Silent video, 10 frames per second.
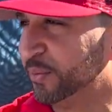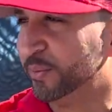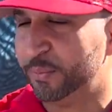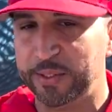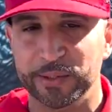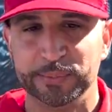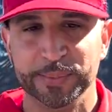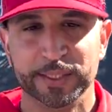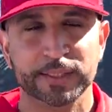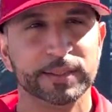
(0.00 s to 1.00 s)
We will
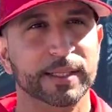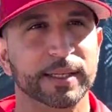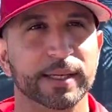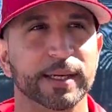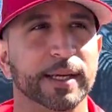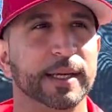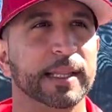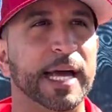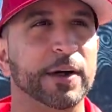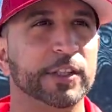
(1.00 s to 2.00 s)
because it, it, it
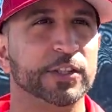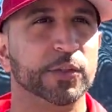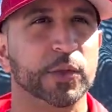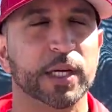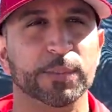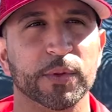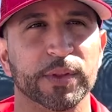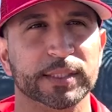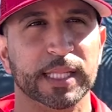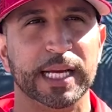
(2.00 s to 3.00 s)
allowed us to do a couple
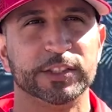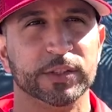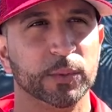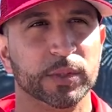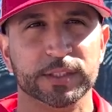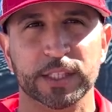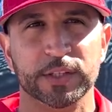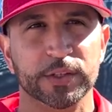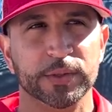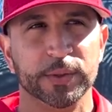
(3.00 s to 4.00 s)
things last year and we'll
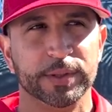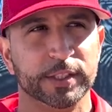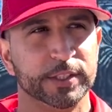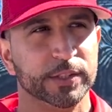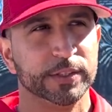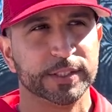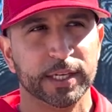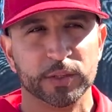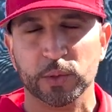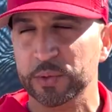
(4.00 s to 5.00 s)
continue to do it this year is
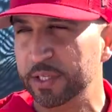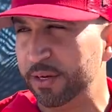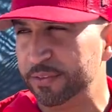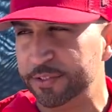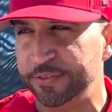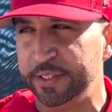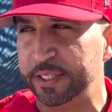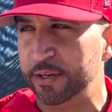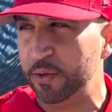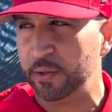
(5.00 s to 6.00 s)
get Goldie off his
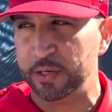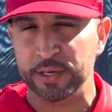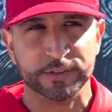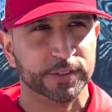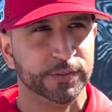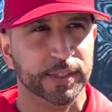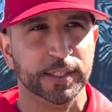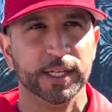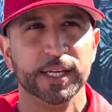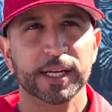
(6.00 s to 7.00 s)
feet, get Nolan off his
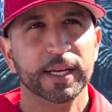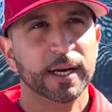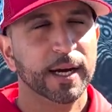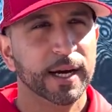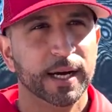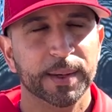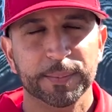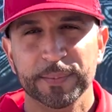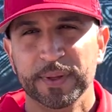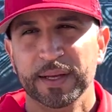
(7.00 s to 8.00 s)
feet,
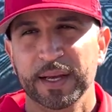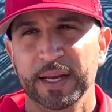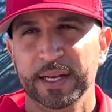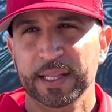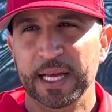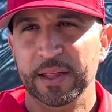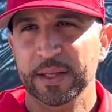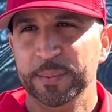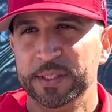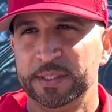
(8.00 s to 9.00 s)
um, and allow
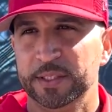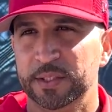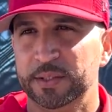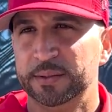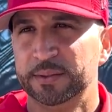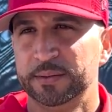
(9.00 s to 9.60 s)
them to still